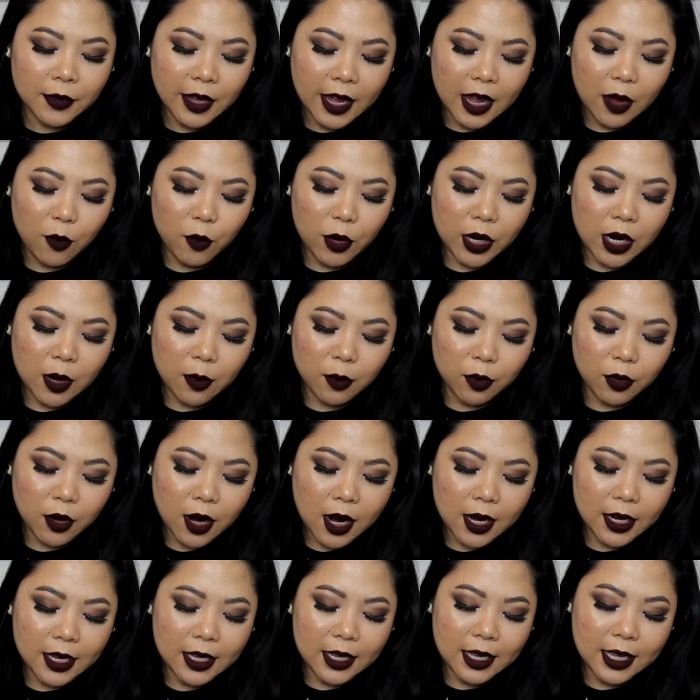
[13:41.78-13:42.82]
and when I
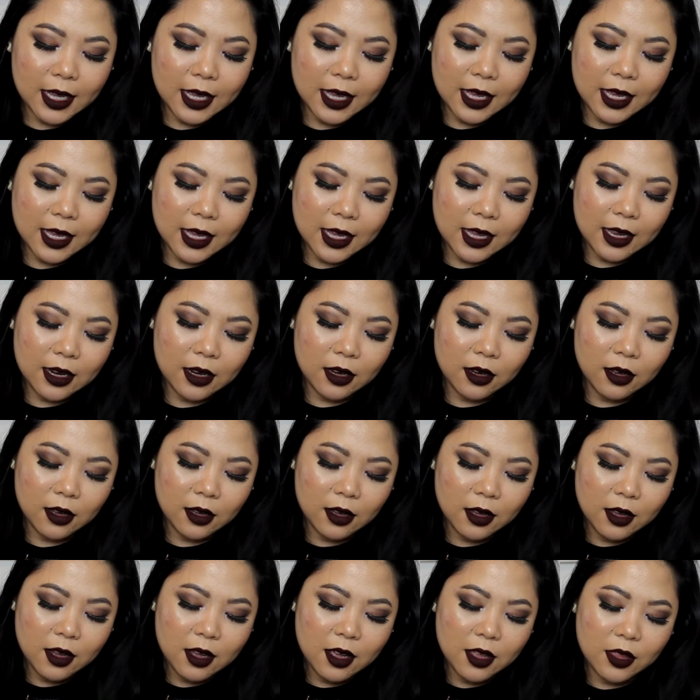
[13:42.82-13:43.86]
brought it in,
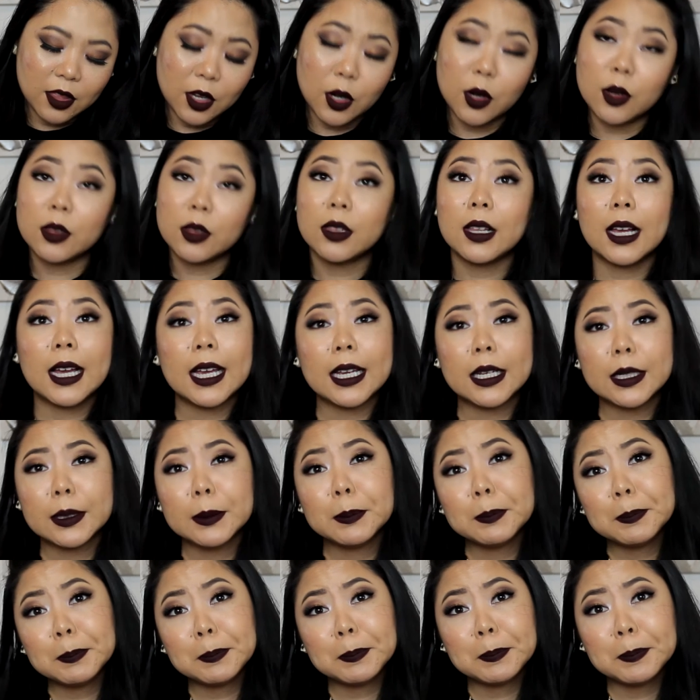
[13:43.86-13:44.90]
they were like,
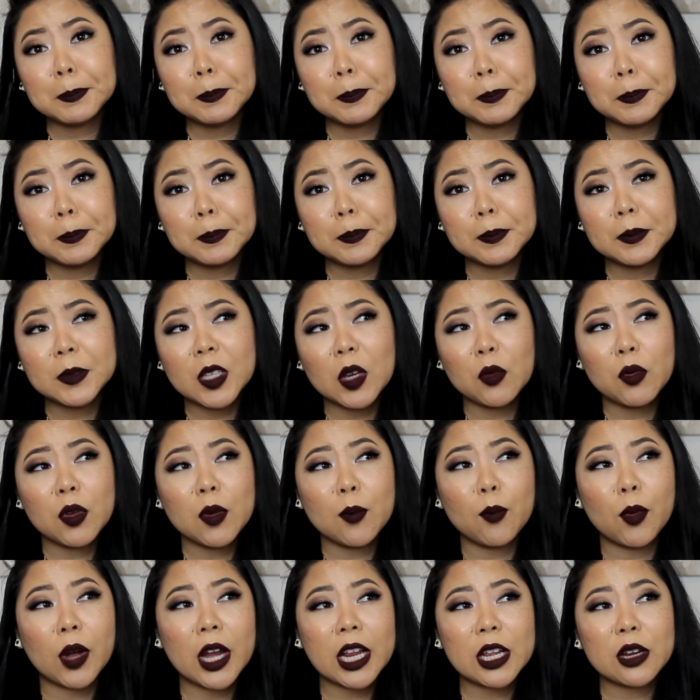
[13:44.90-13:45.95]
mm, if
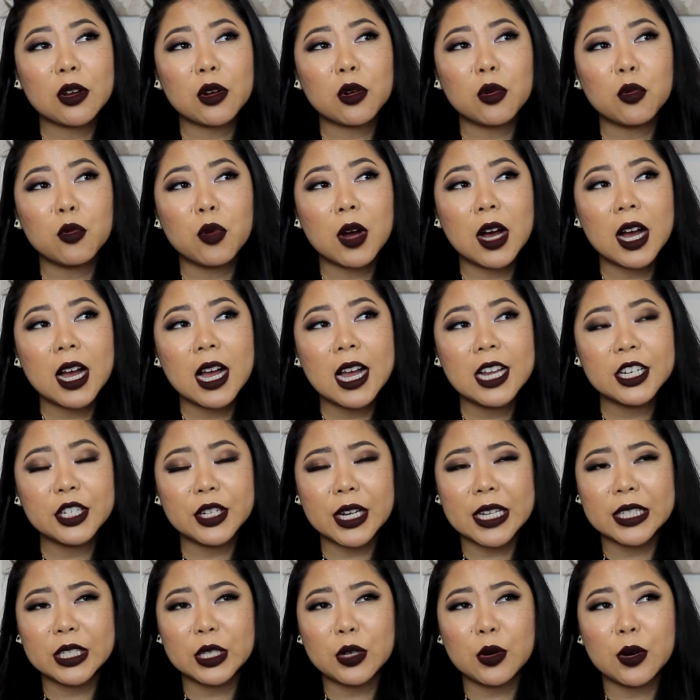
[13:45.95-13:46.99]
we break your watch,
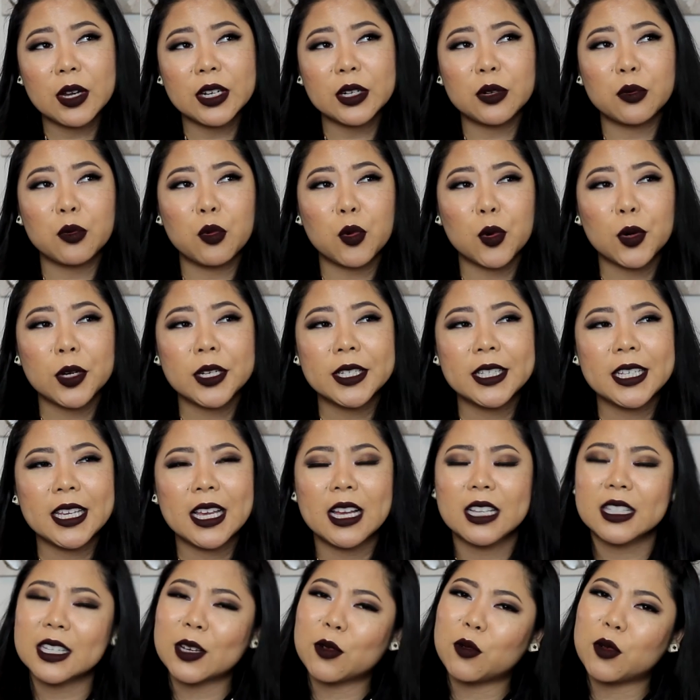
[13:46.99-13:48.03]
you have to go under warranty.
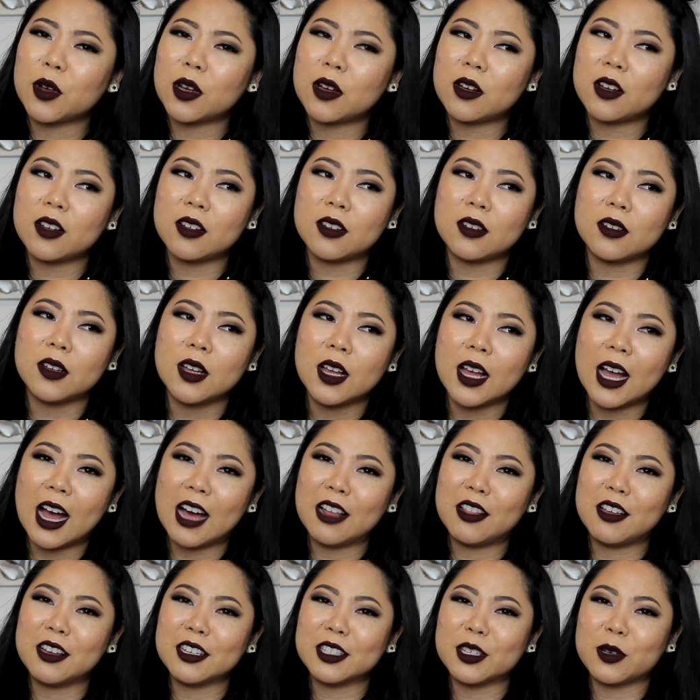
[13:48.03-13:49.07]
I was like, well, how
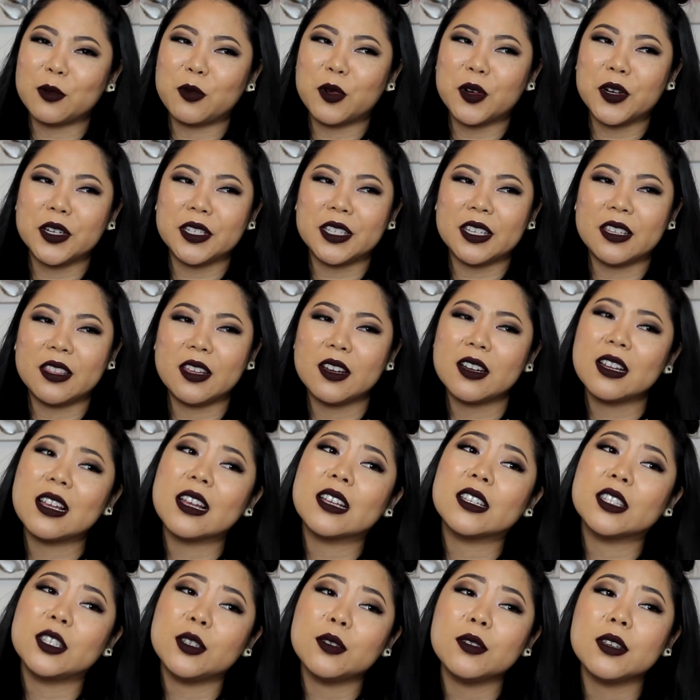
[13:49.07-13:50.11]
long is the warranty? They're
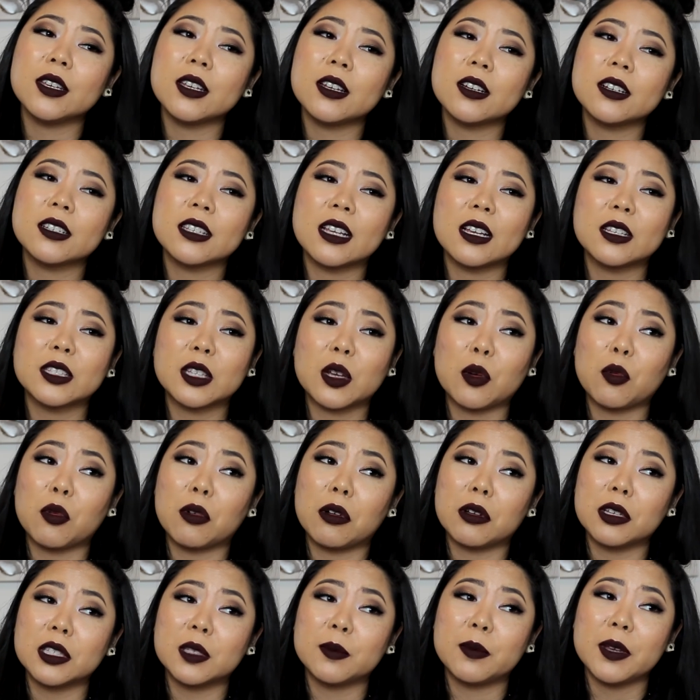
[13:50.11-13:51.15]
like, two years. I was like,
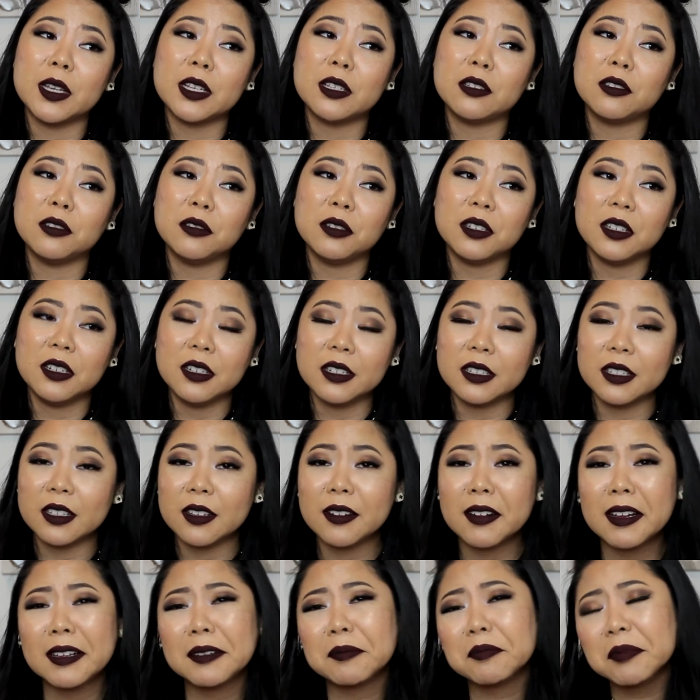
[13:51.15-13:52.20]
well, it's been two years.
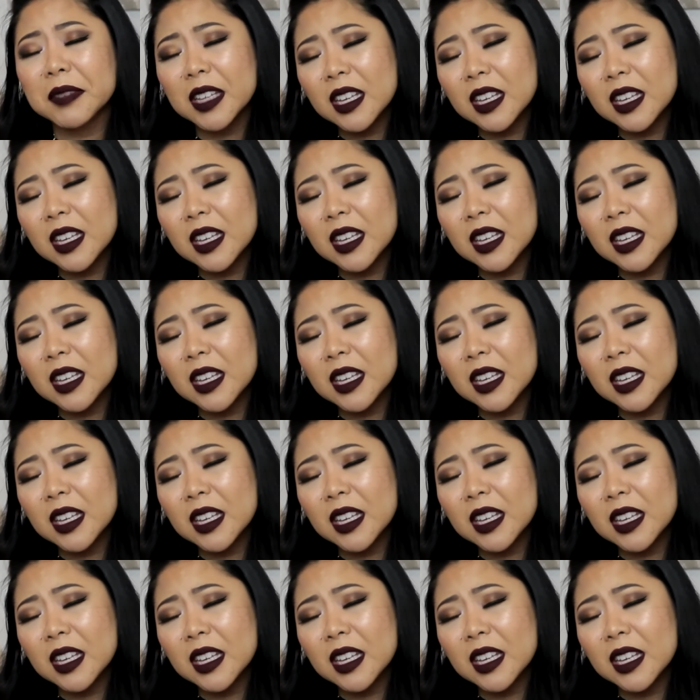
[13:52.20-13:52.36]
They're like,